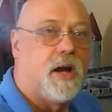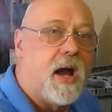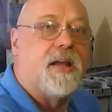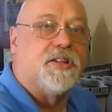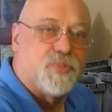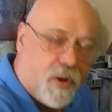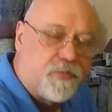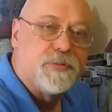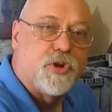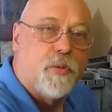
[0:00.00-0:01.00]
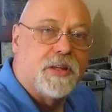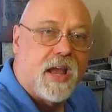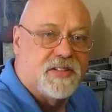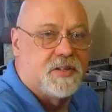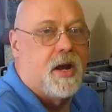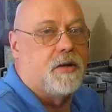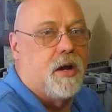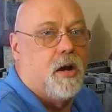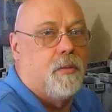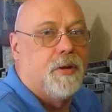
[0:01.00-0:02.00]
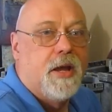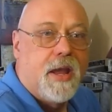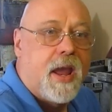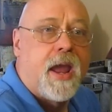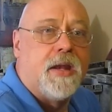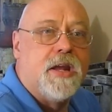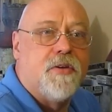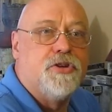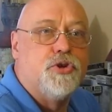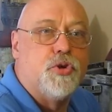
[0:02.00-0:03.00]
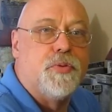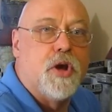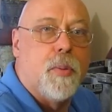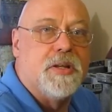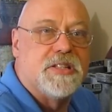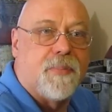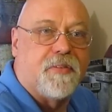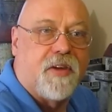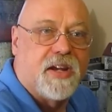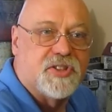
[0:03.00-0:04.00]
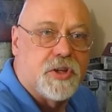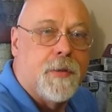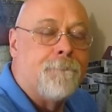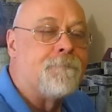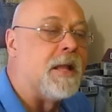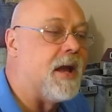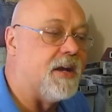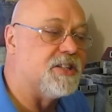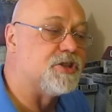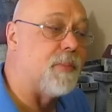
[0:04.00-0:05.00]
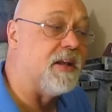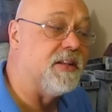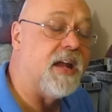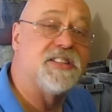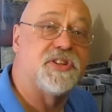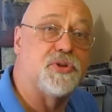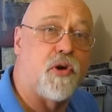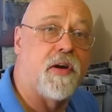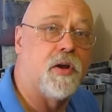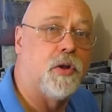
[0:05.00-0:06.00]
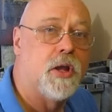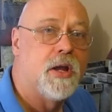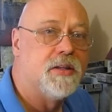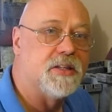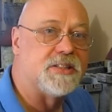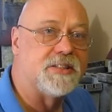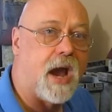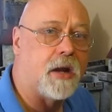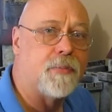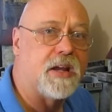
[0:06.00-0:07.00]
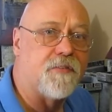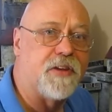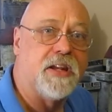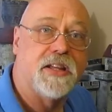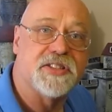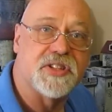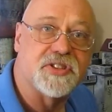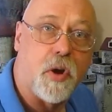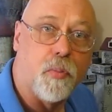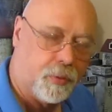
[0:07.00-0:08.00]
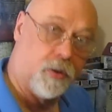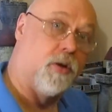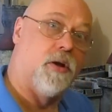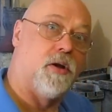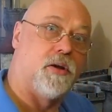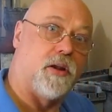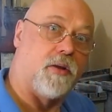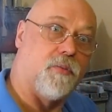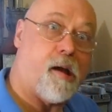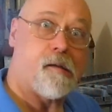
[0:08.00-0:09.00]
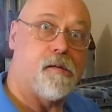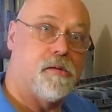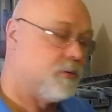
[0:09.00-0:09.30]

Hi, it's Will from Storm the Castle dot com, and here on YouTube you know everybody's Epic Fantasy, and this is my latest tutorial. This is how to make a phenakistoscope. You're like, what?